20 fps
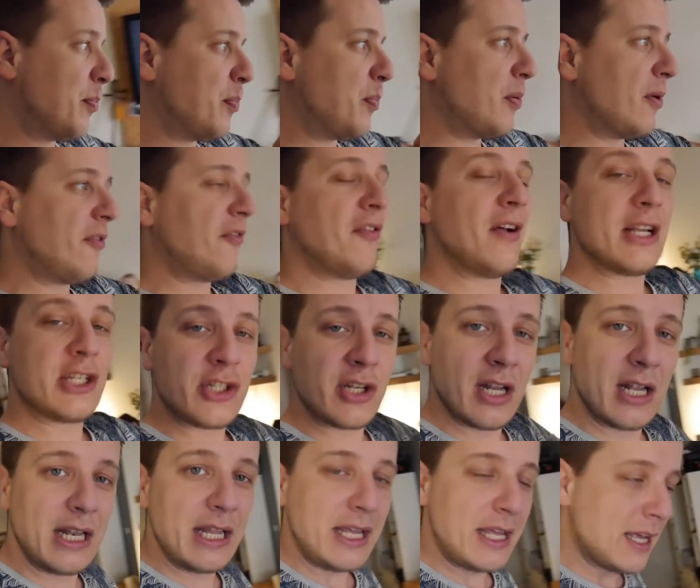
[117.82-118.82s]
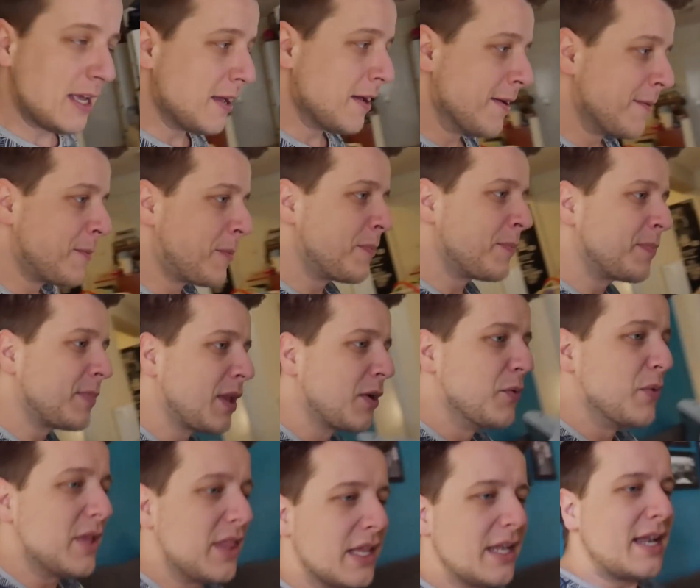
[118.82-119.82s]
professionally
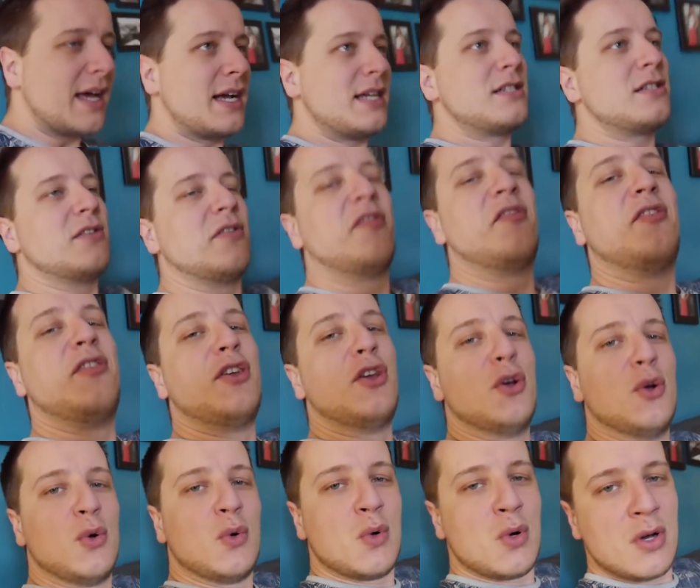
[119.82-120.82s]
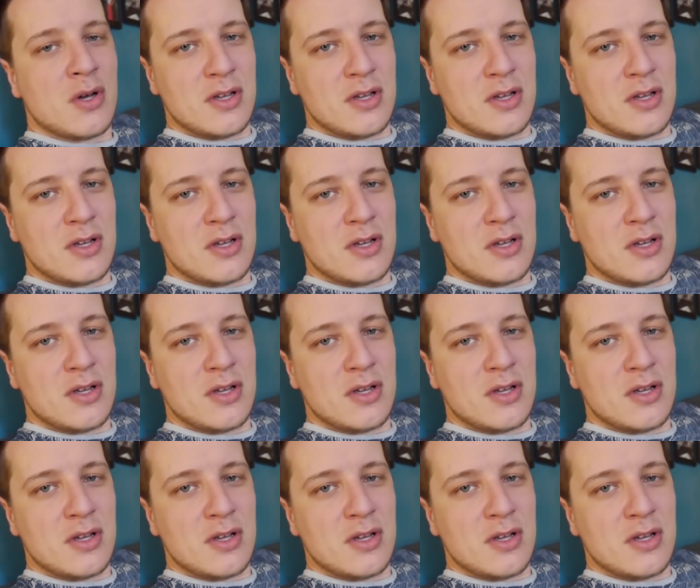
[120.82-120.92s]
with a nice view,